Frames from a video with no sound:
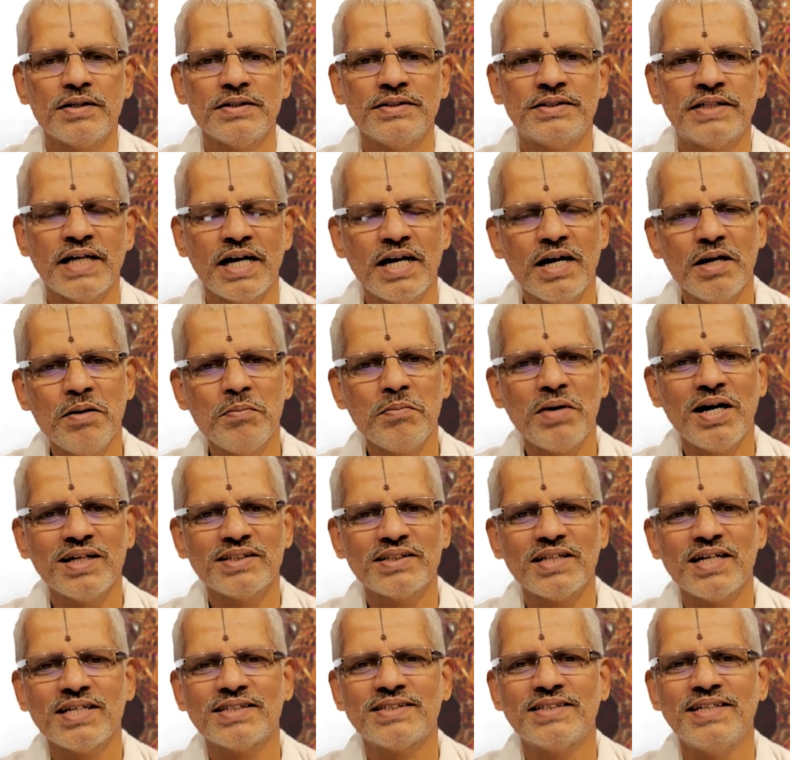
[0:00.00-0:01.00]

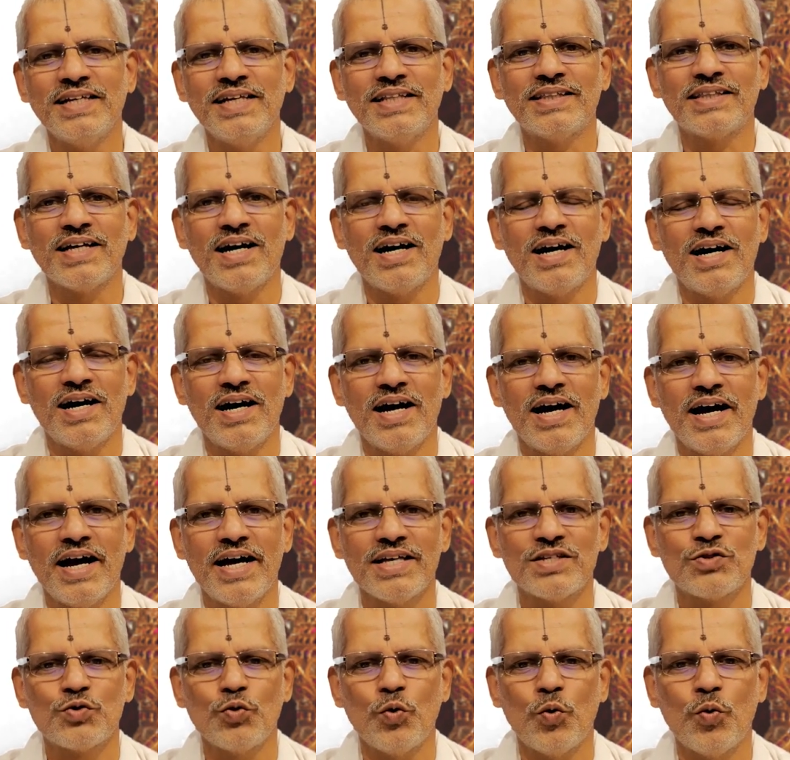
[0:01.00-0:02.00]
Jagannatha Sita
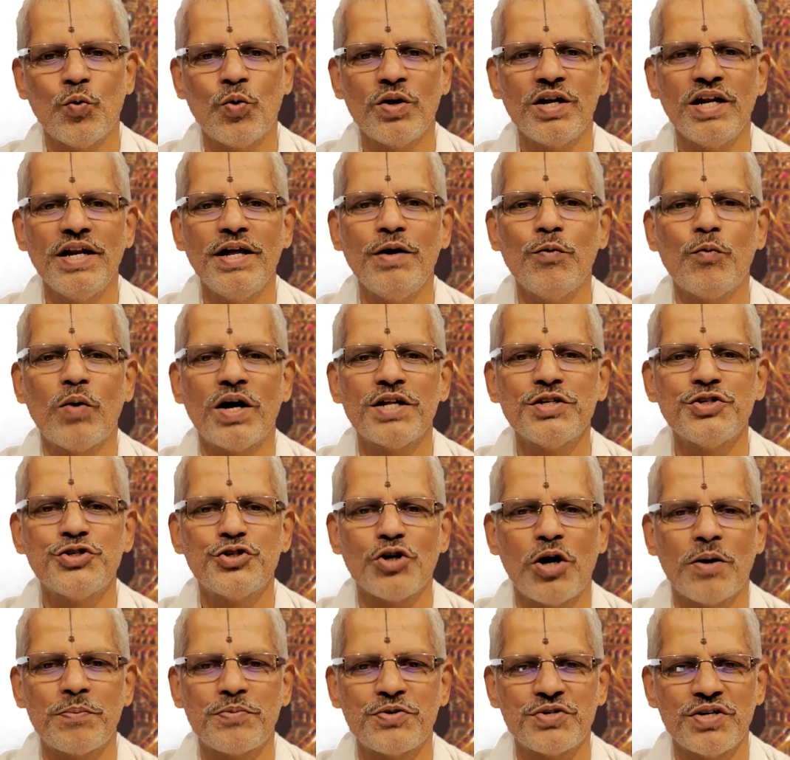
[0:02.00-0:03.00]
has only one
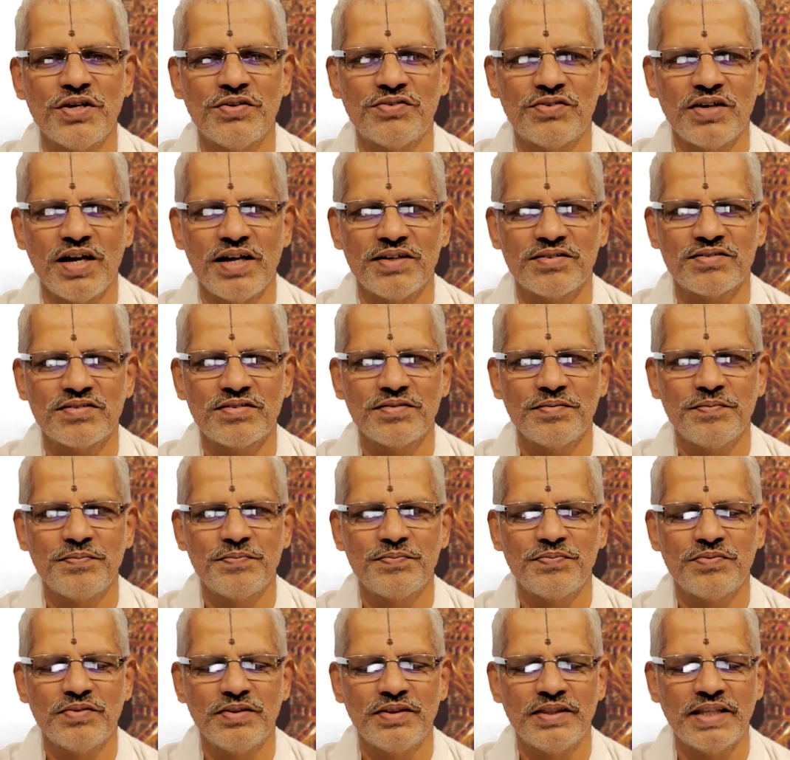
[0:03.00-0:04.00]
job, she says.
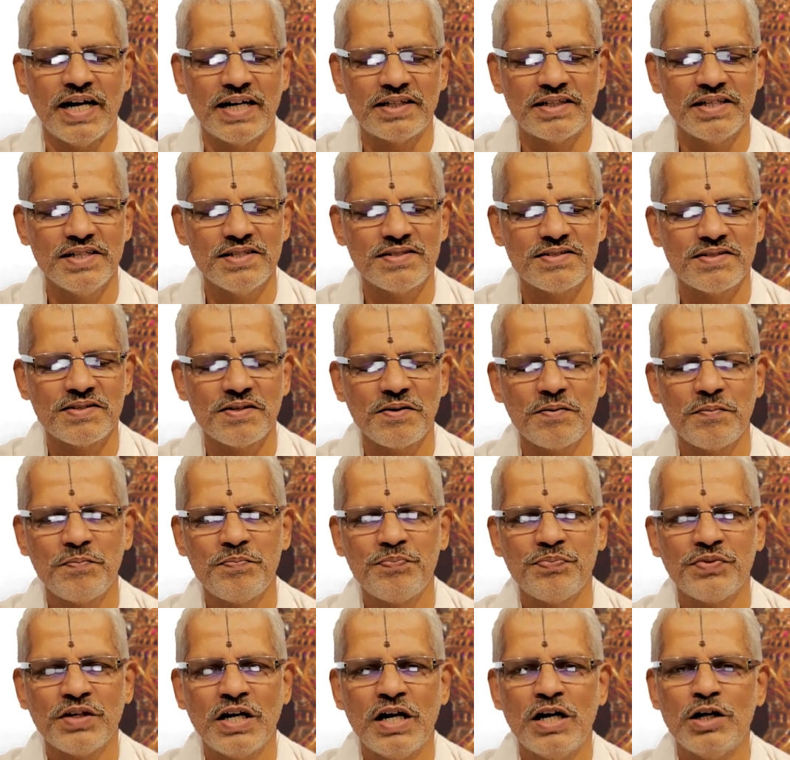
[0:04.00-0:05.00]
That is
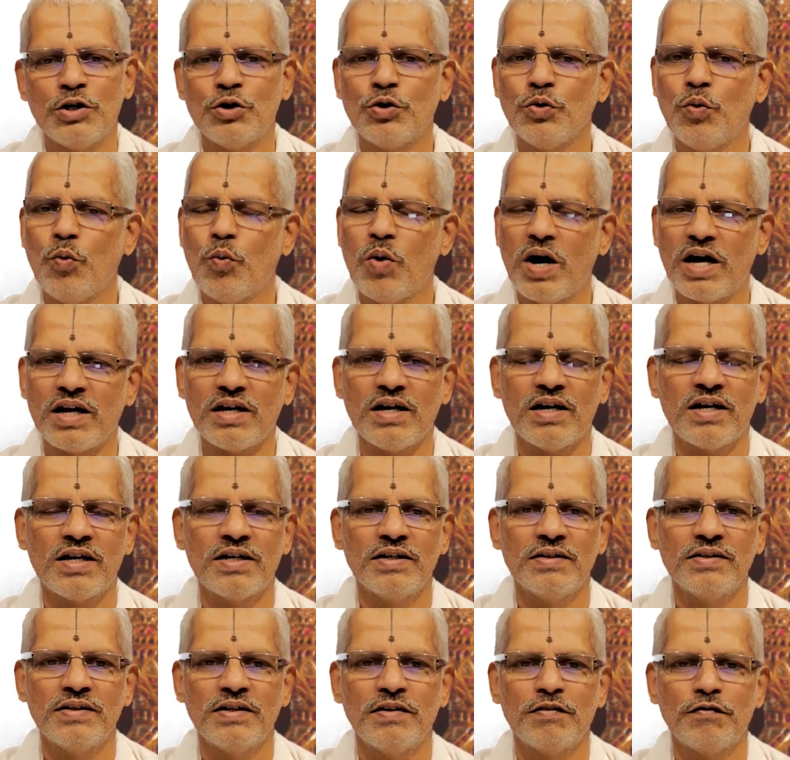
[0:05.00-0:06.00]
to work
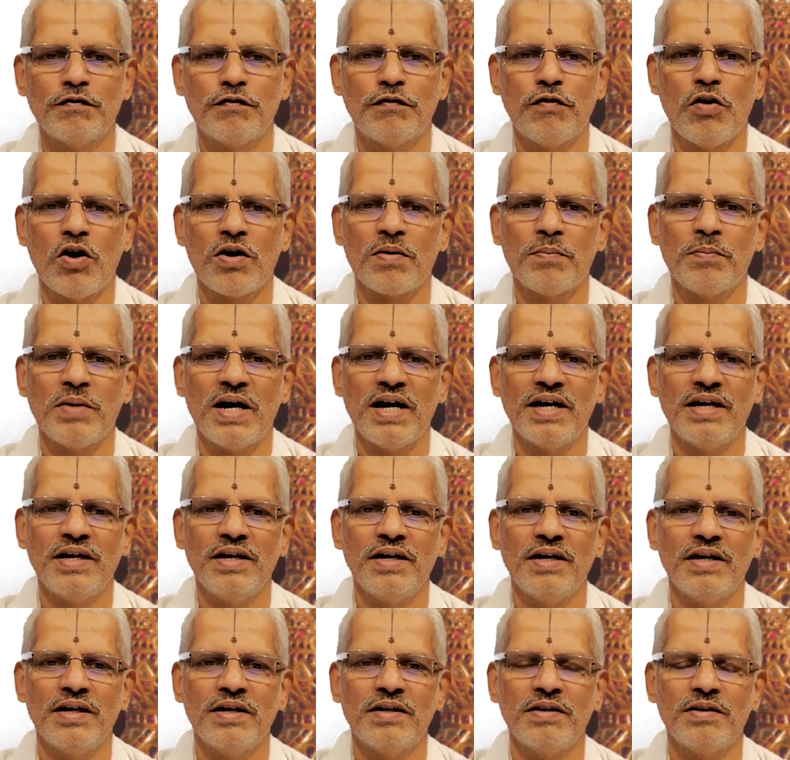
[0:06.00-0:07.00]
for my
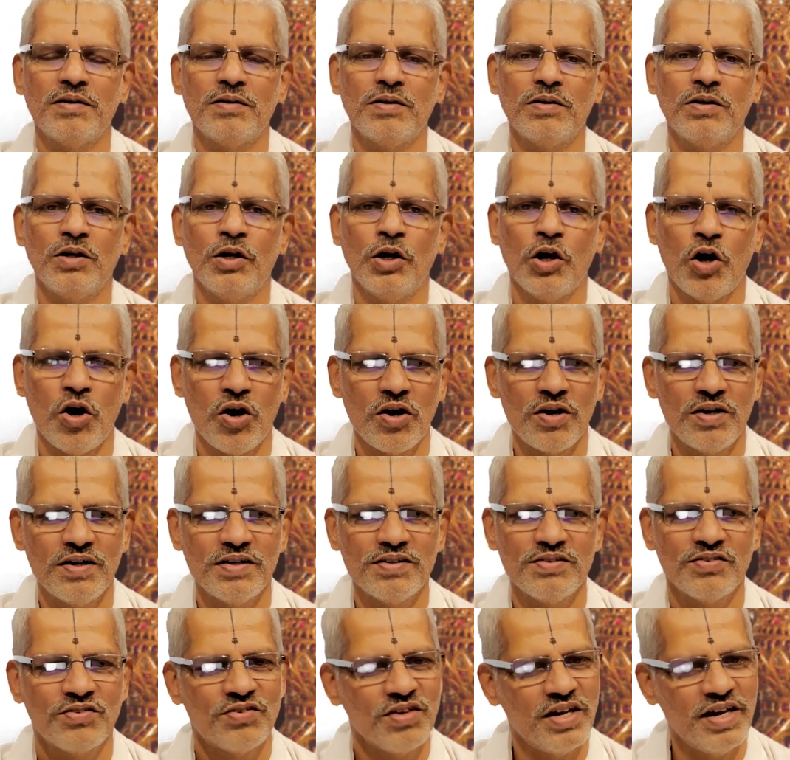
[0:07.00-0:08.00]
Lord
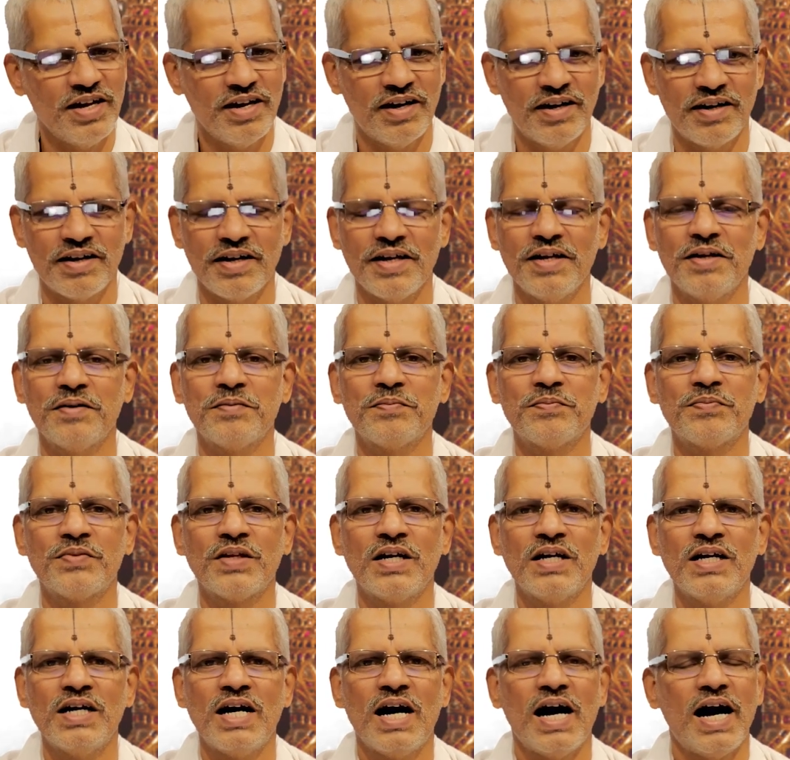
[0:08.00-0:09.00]
Srihari.
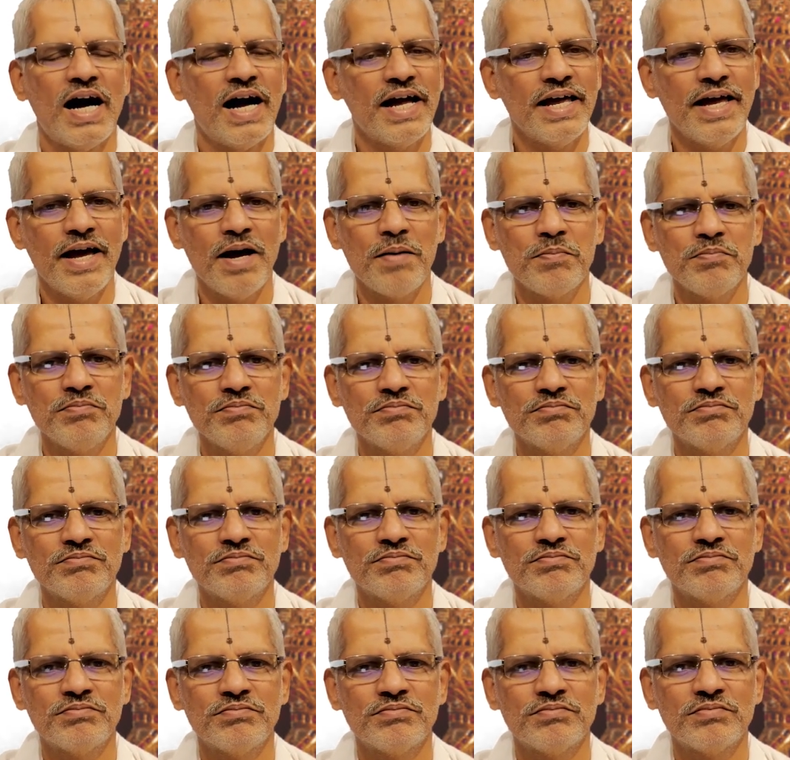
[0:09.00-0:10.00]
I am
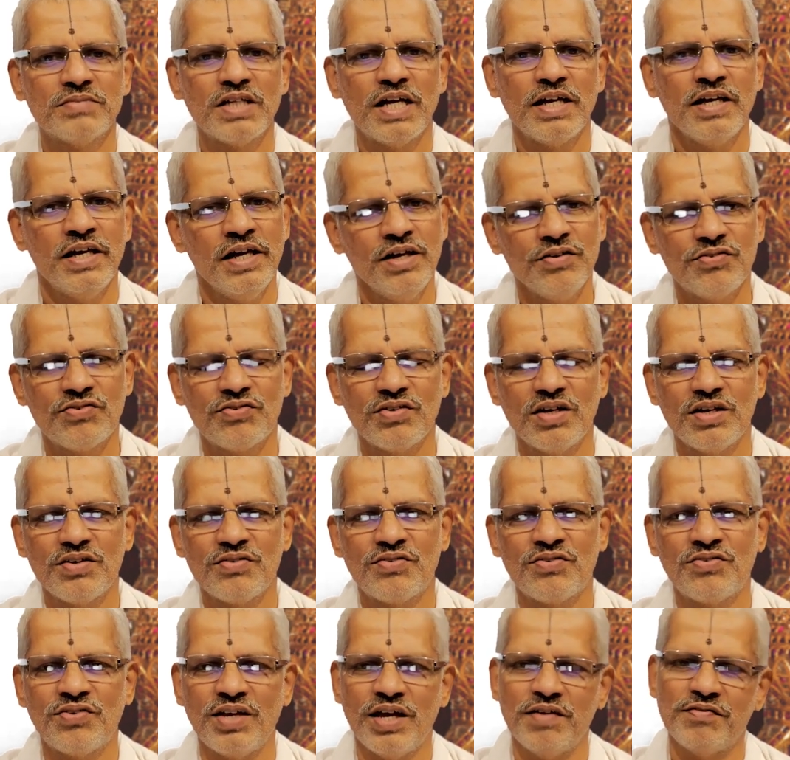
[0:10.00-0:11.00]
his
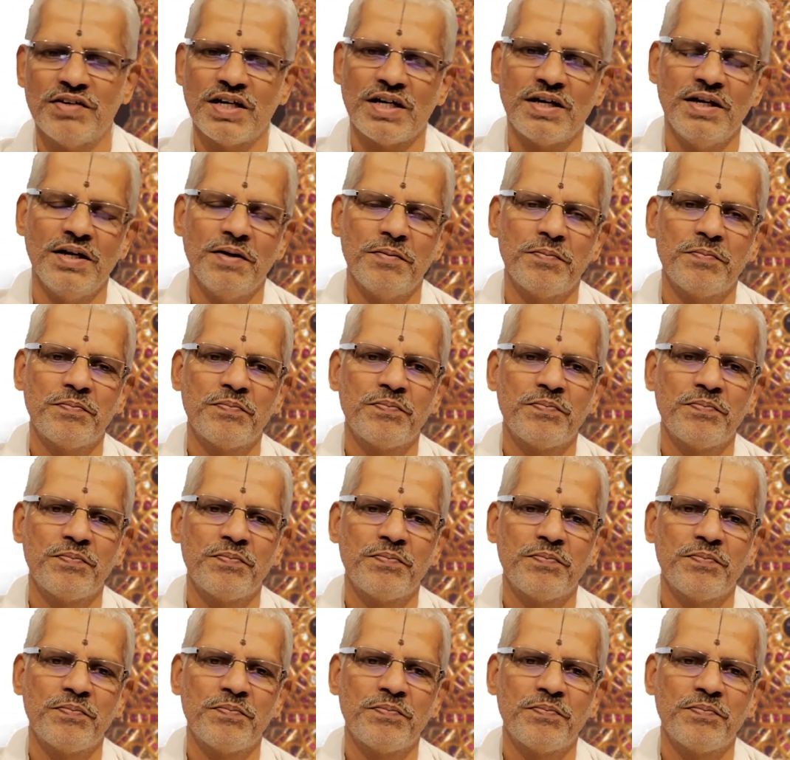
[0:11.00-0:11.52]
Sevaki,